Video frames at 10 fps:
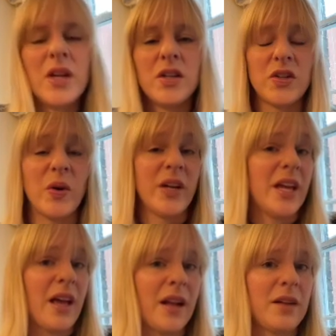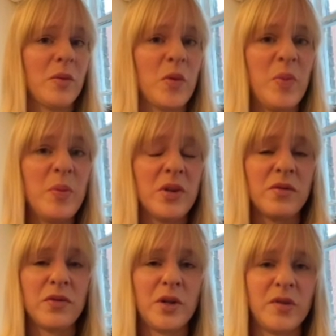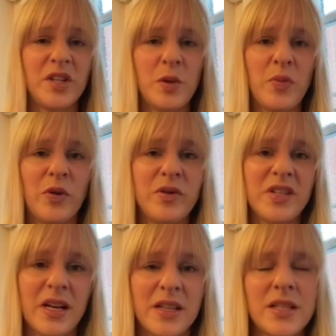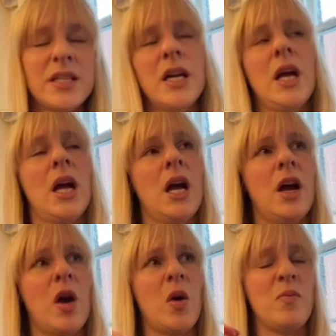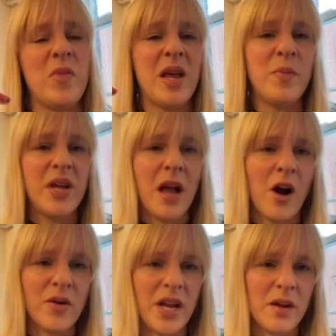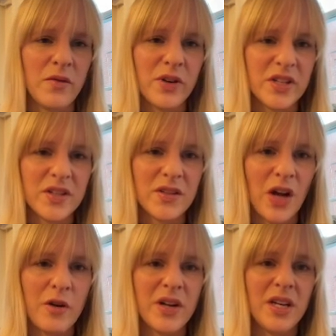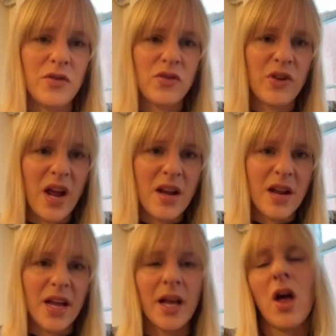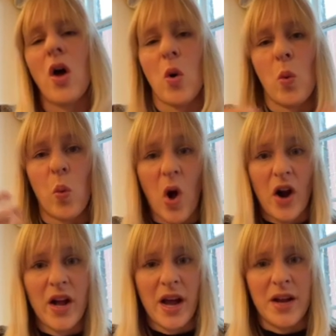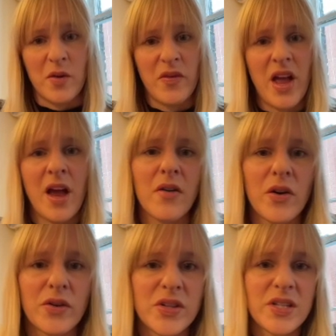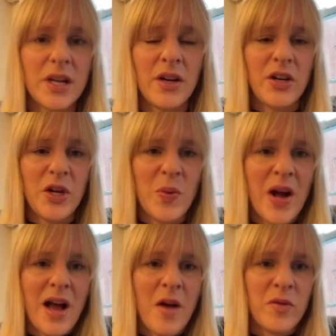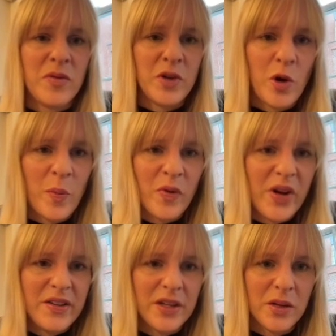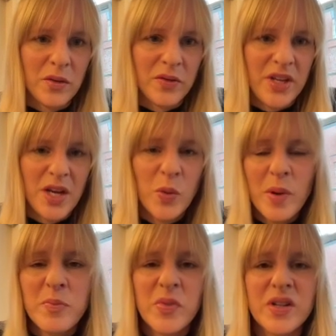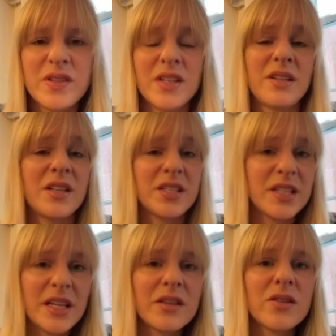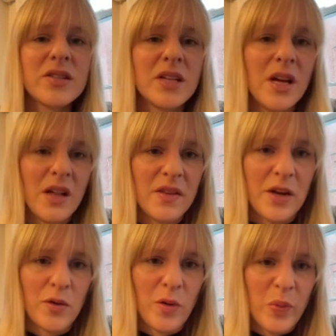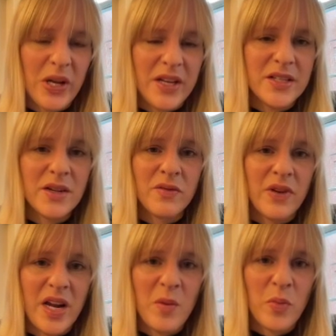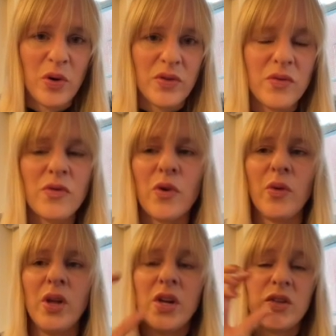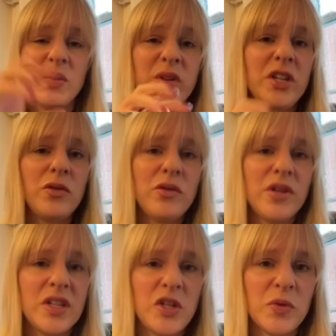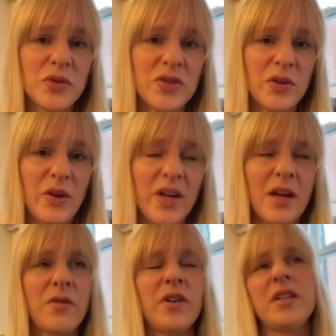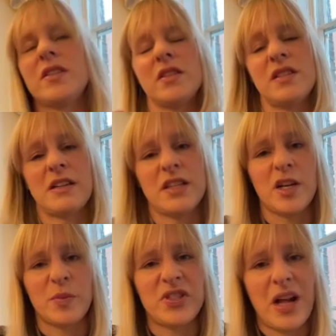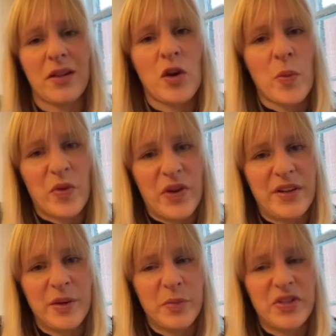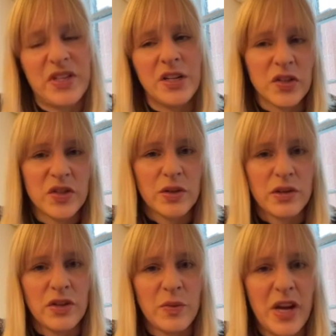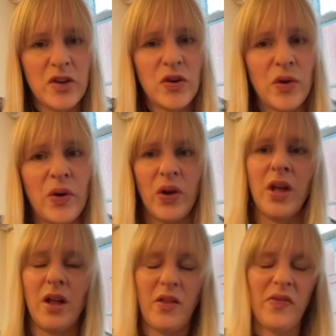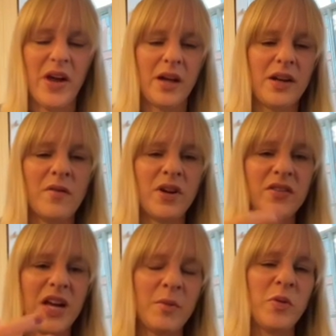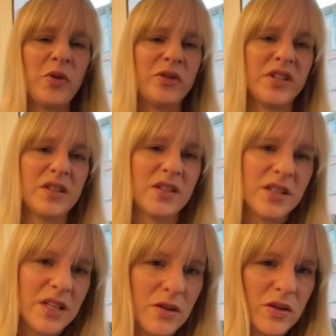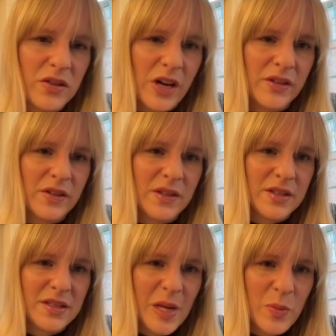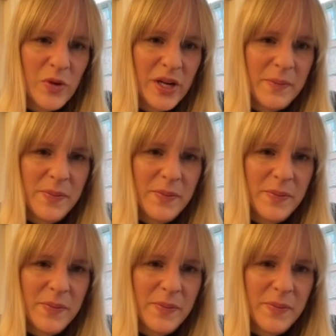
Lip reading: So again, the people involved in the process, maybe how they, for instance, how they need training, what kind of errors you have within operating of the equipment and their skills, that all plays a very important role. So when you do this, you also look at, for instance, setting up standard operating procedures in order to make sure that every time the process is conducted in the same way.